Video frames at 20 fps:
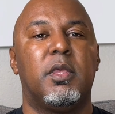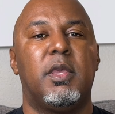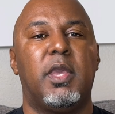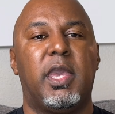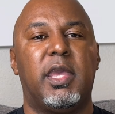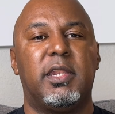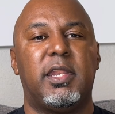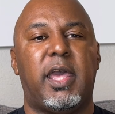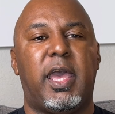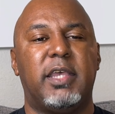
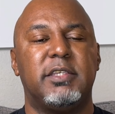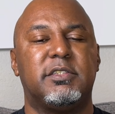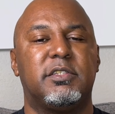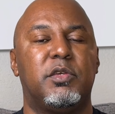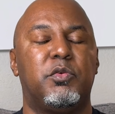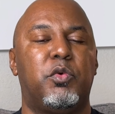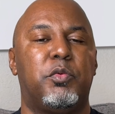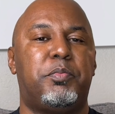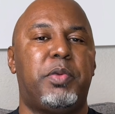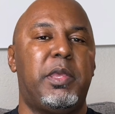And lastly,
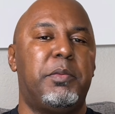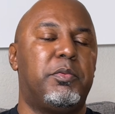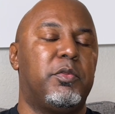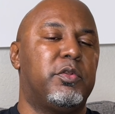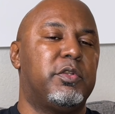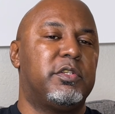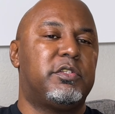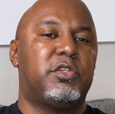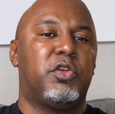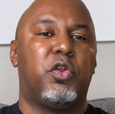when people are
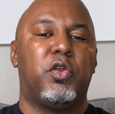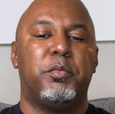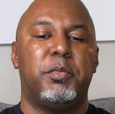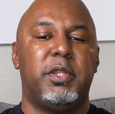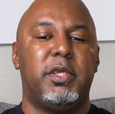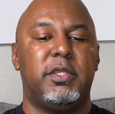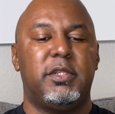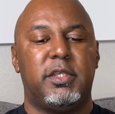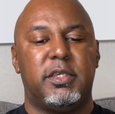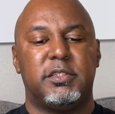
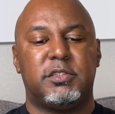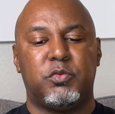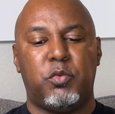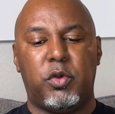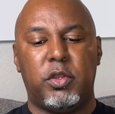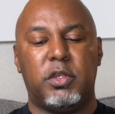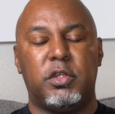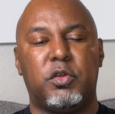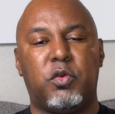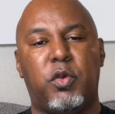determining this,
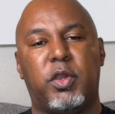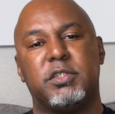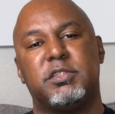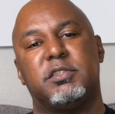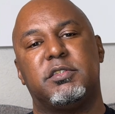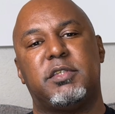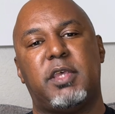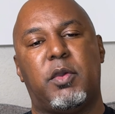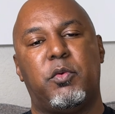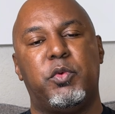one of the
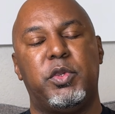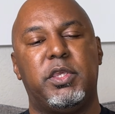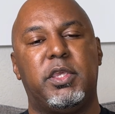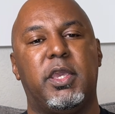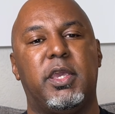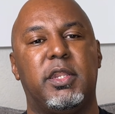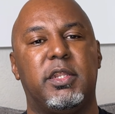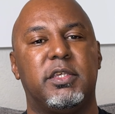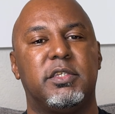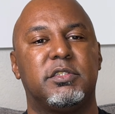questions that we
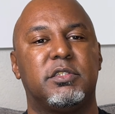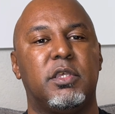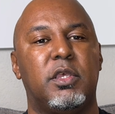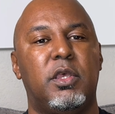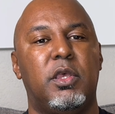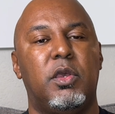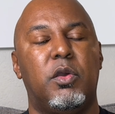get is,